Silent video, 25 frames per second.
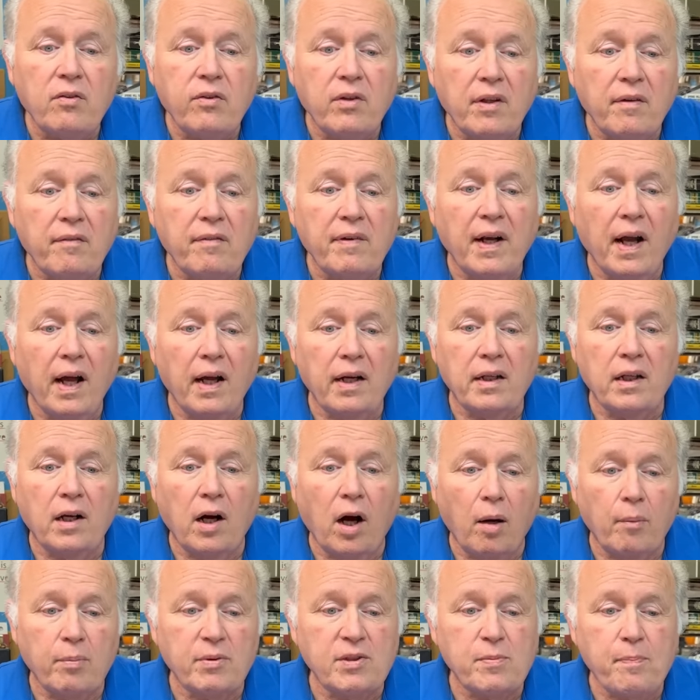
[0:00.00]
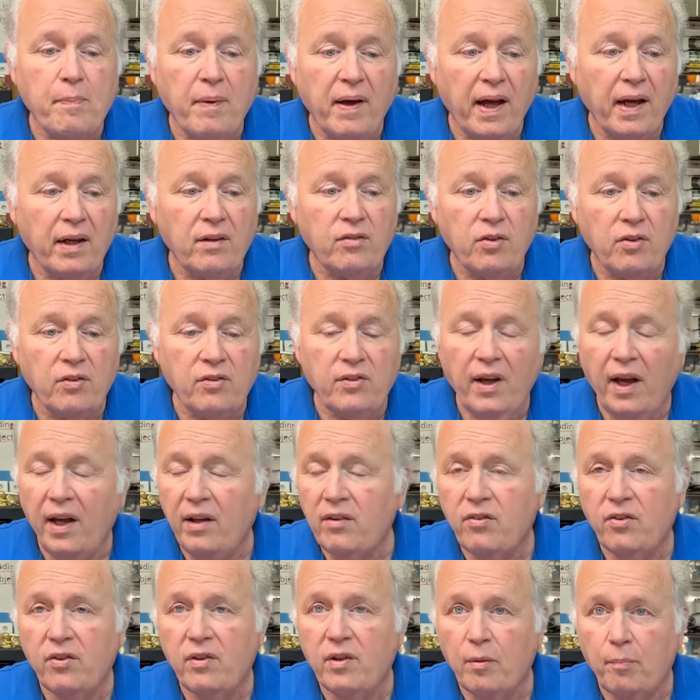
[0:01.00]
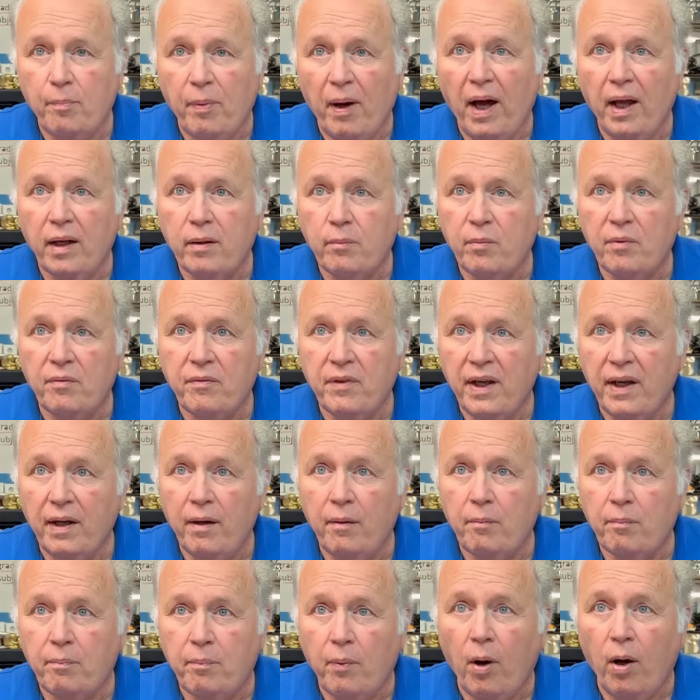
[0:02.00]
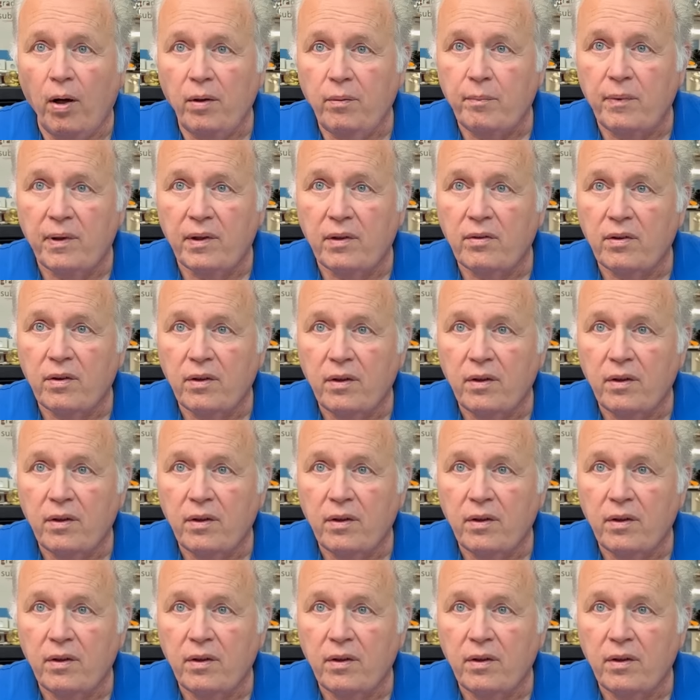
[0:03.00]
living out of garbage bags and tents at the bottom of the apartment,